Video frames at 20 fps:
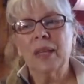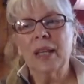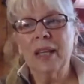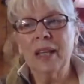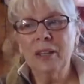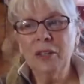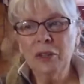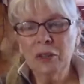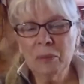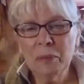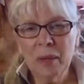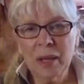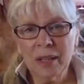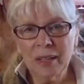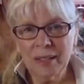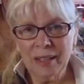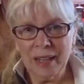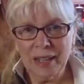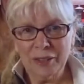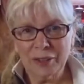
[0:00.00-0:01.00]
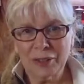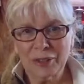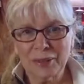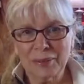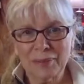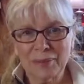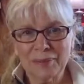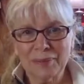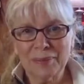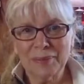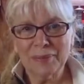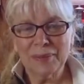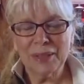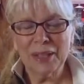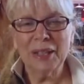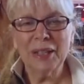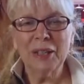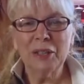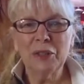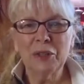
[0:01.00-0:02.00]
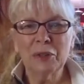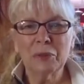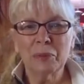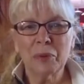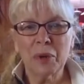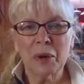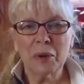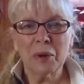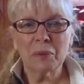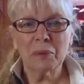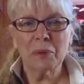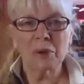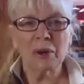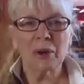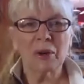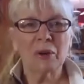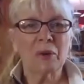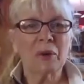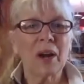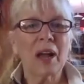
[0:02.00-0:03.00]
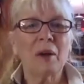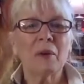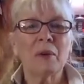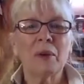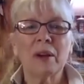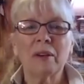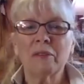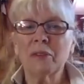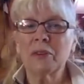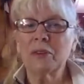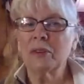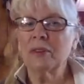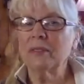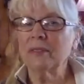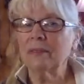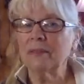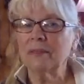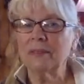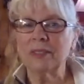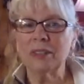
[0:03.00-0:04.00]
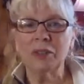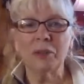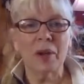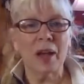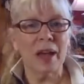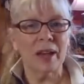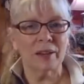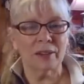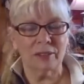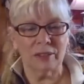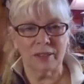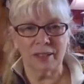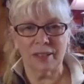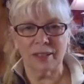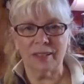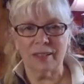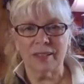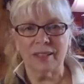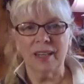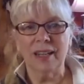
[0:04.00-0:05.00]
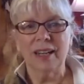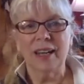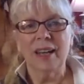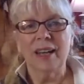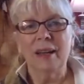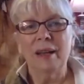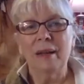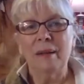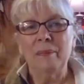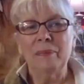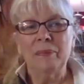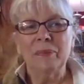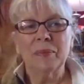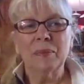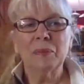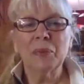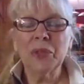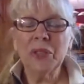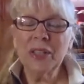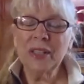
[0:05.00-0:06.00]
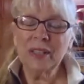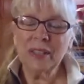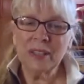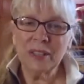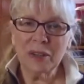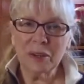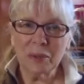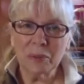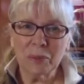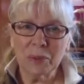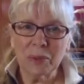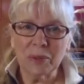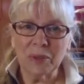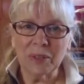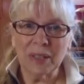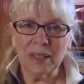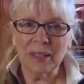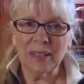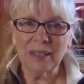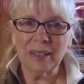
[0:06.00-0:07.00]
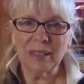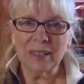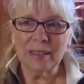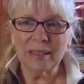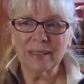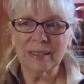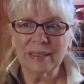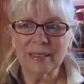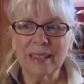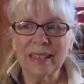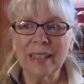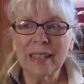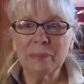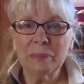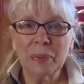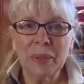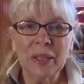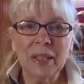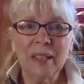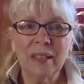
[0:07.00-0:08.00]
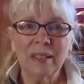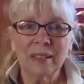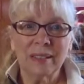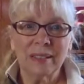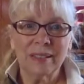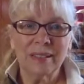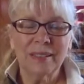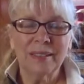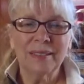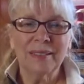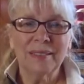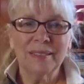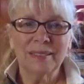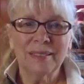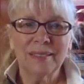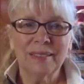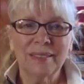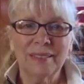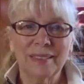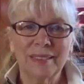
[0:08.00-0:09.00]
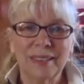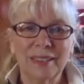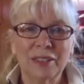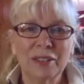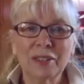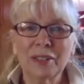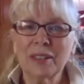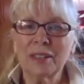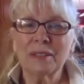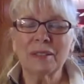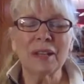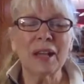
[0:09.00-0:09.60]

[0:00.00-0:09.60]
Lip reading: in your meditation and in your prayer work, or however you handle this, please see our world at peace. Just